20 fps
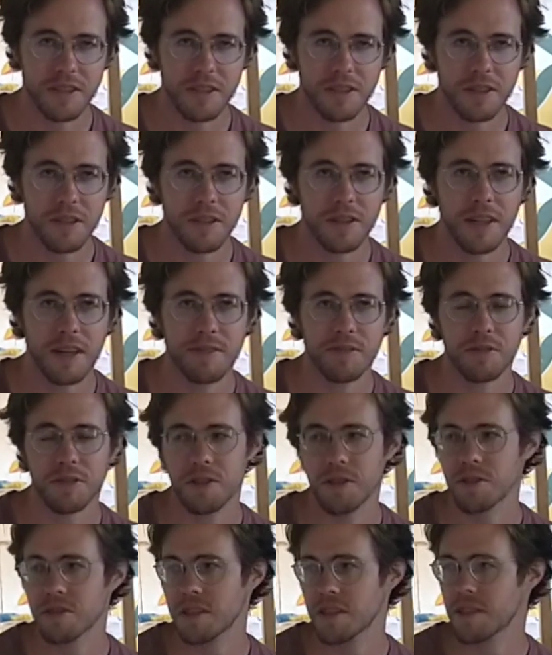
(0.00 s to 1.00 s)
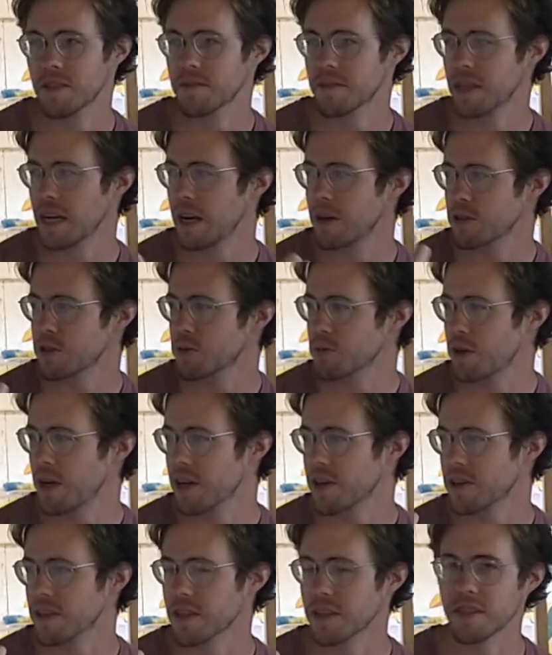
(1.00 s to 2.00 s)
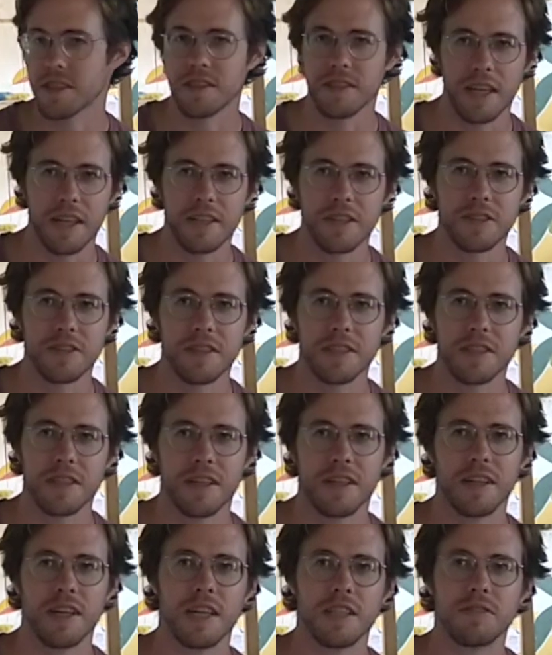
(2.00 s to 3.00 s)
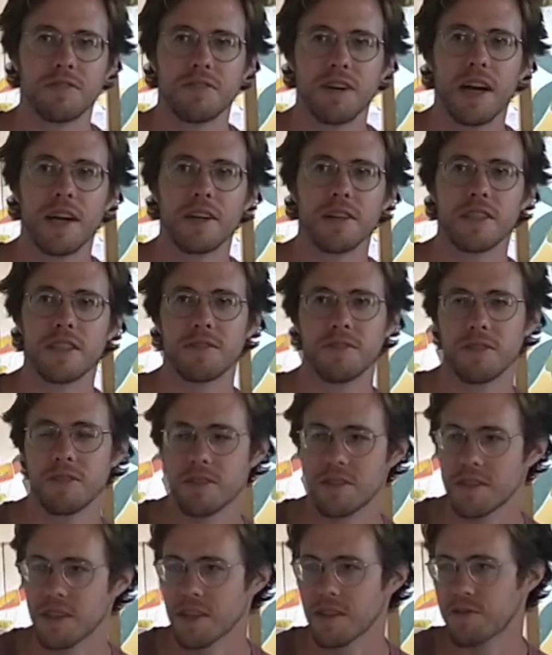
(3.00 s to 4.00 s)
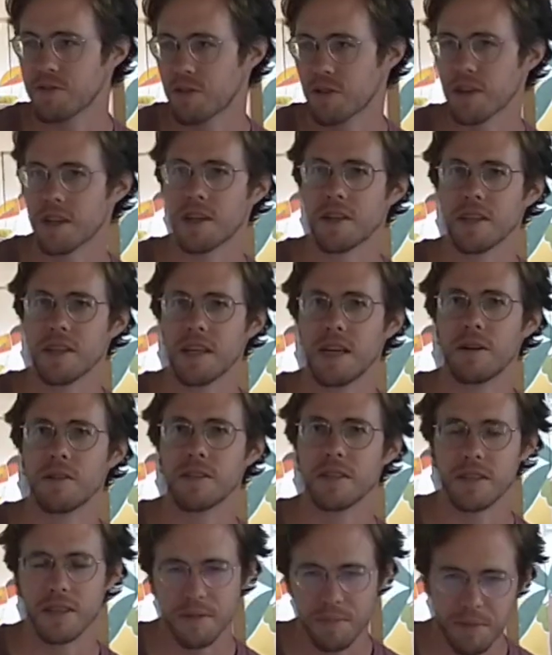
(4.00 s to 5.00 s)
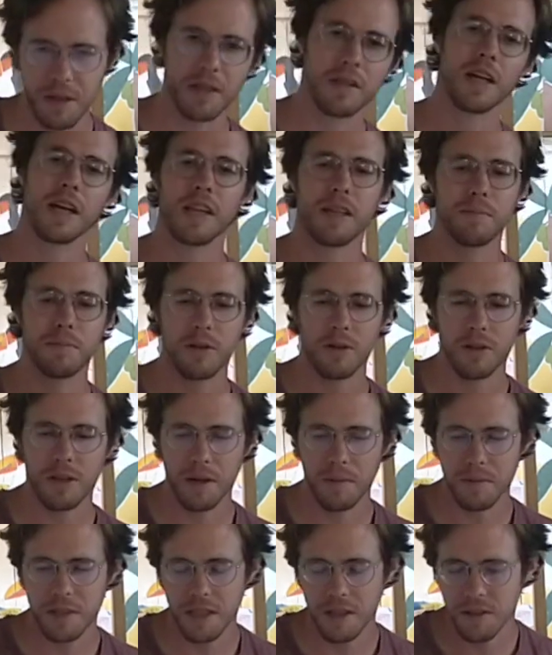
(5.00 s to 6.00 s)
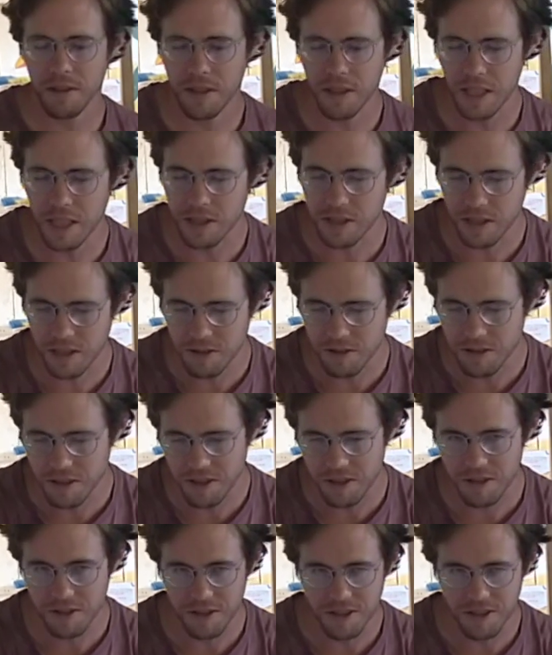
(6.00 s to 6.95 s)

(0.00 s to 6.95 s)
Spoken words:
So everyone knows that the house wiring is dangerous. It can cause fires if you stick a fork into the outlet, a big lightning bolt comes out and electrocutes you.